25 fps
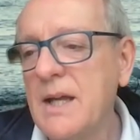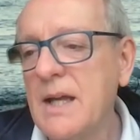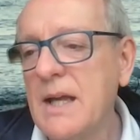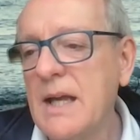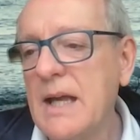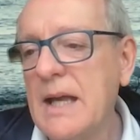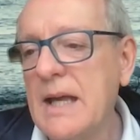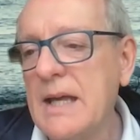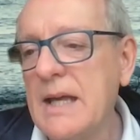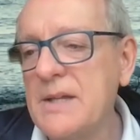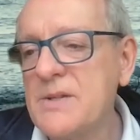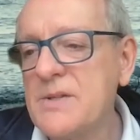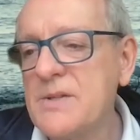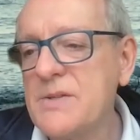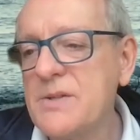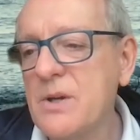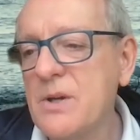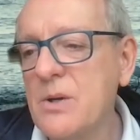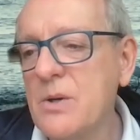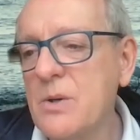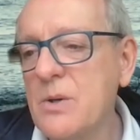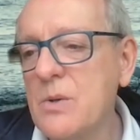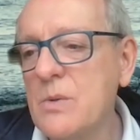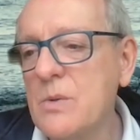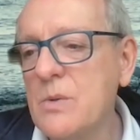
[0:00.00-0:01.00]
And
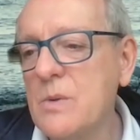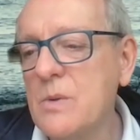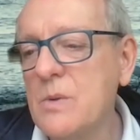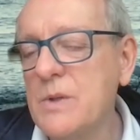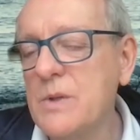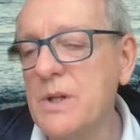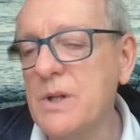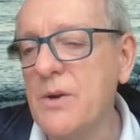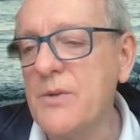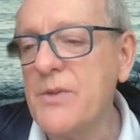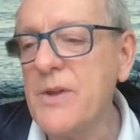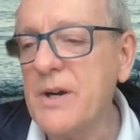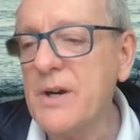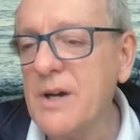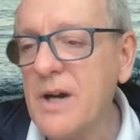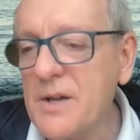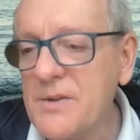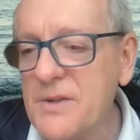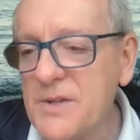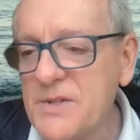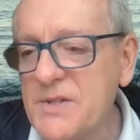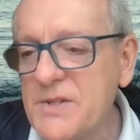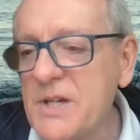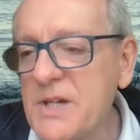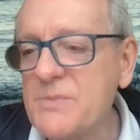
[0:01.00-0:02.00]
so, there are
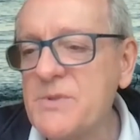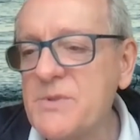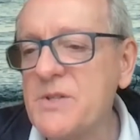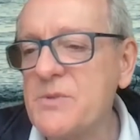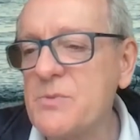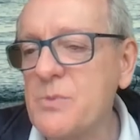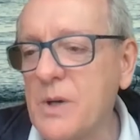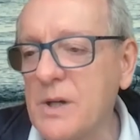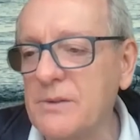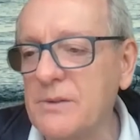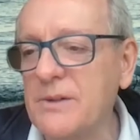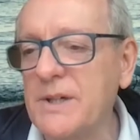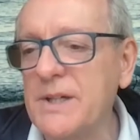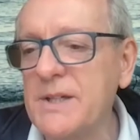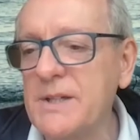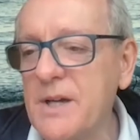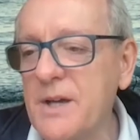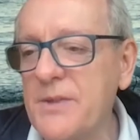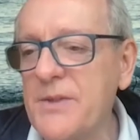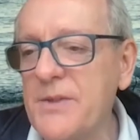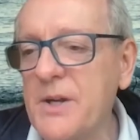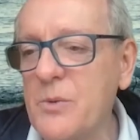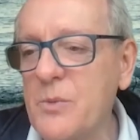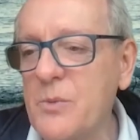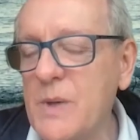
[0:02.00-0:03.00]
other steps as well, right? I
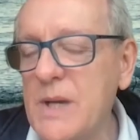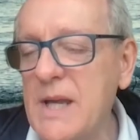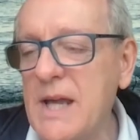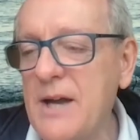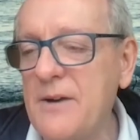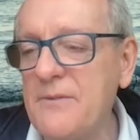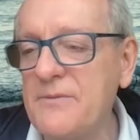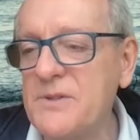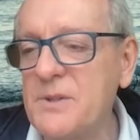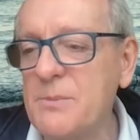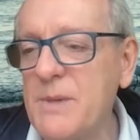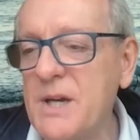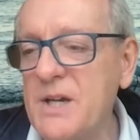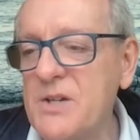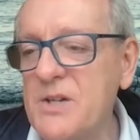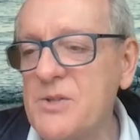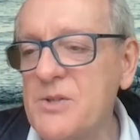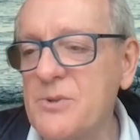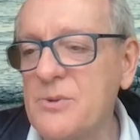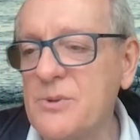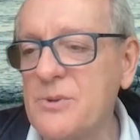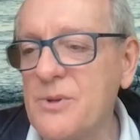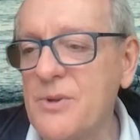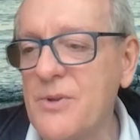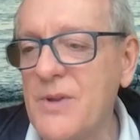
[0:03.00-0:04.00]
think we have to make
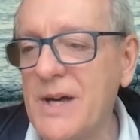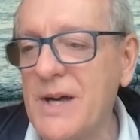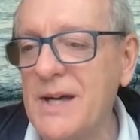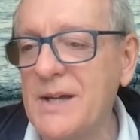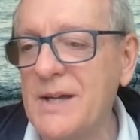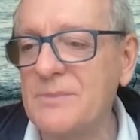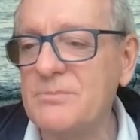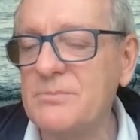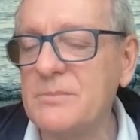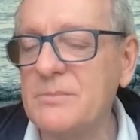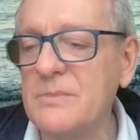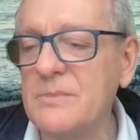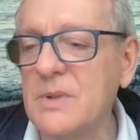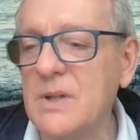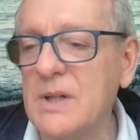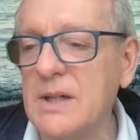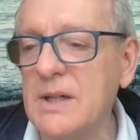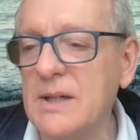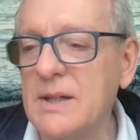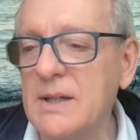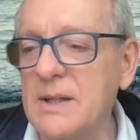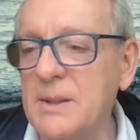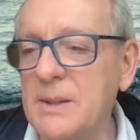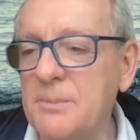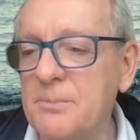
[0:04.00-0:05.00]
sure that
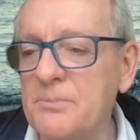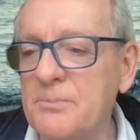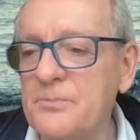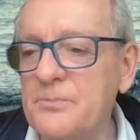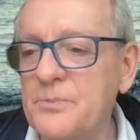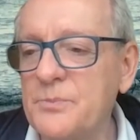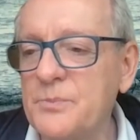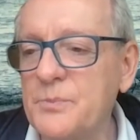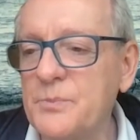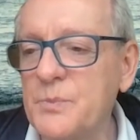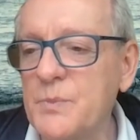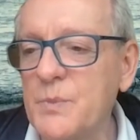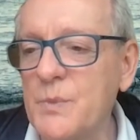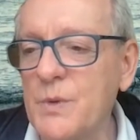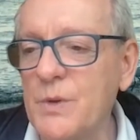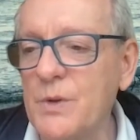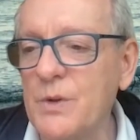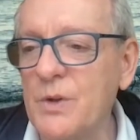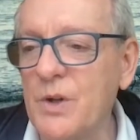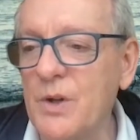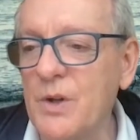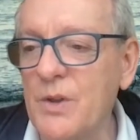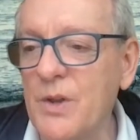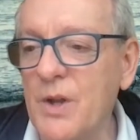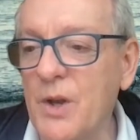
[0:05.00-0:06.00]

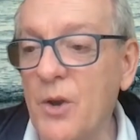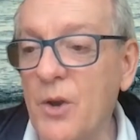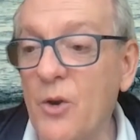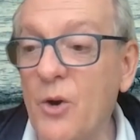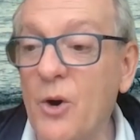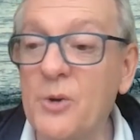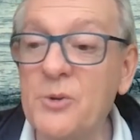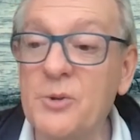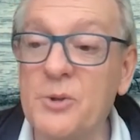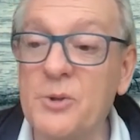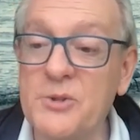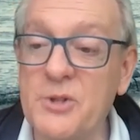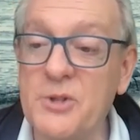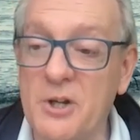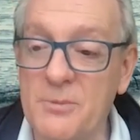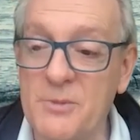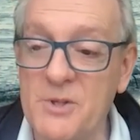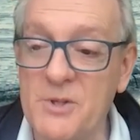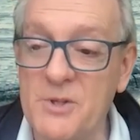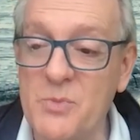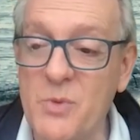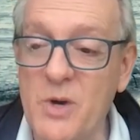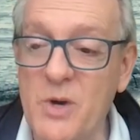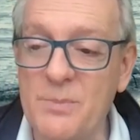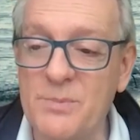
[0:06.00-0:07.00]
that
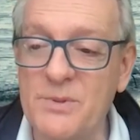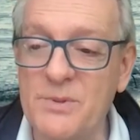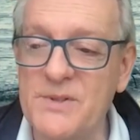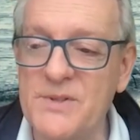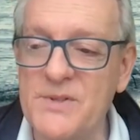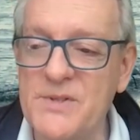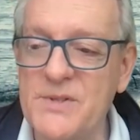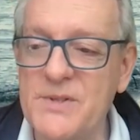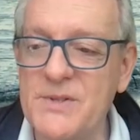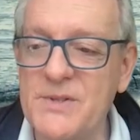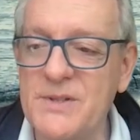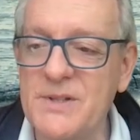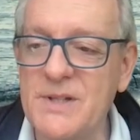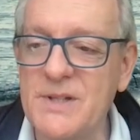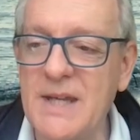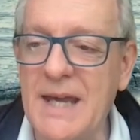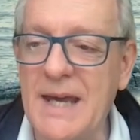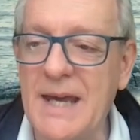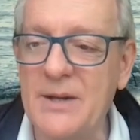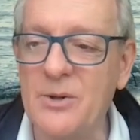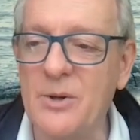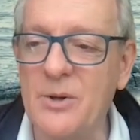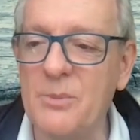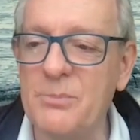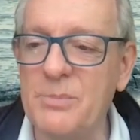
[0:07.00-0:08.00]
non-autonomous weapons
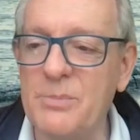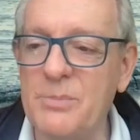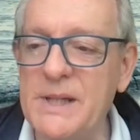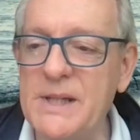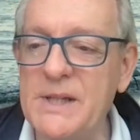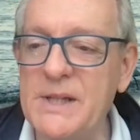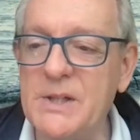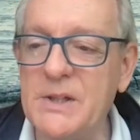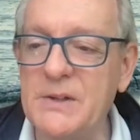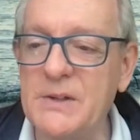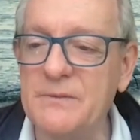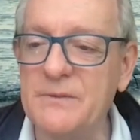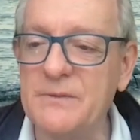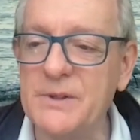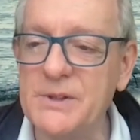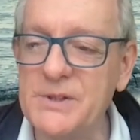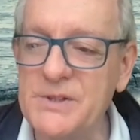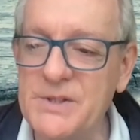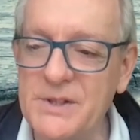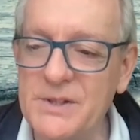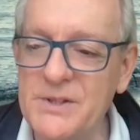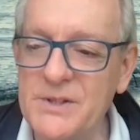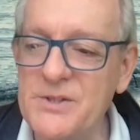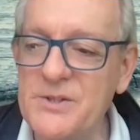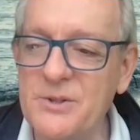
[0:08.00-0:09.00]
cannot be
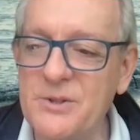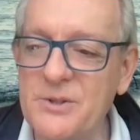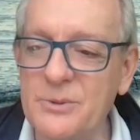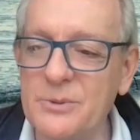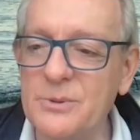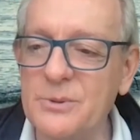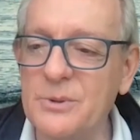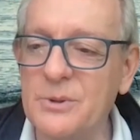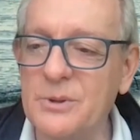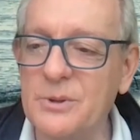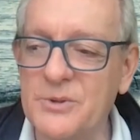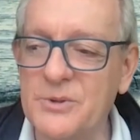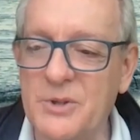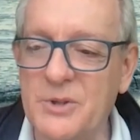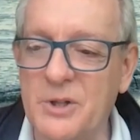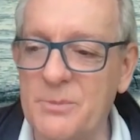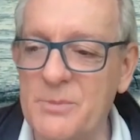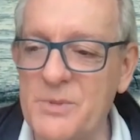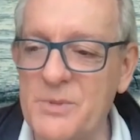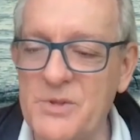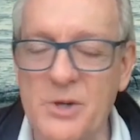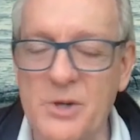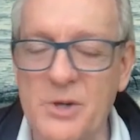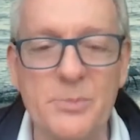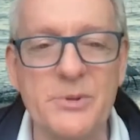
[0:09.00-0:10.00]
converted to
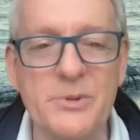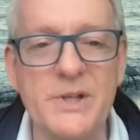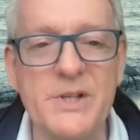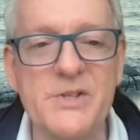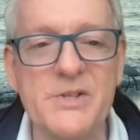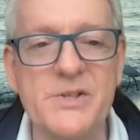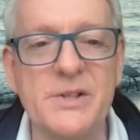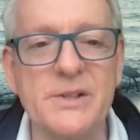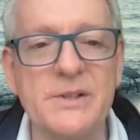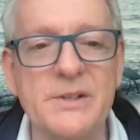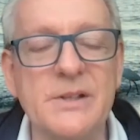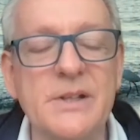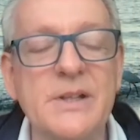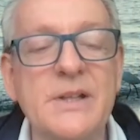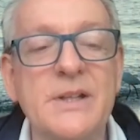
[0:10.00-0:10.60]
autonomous operation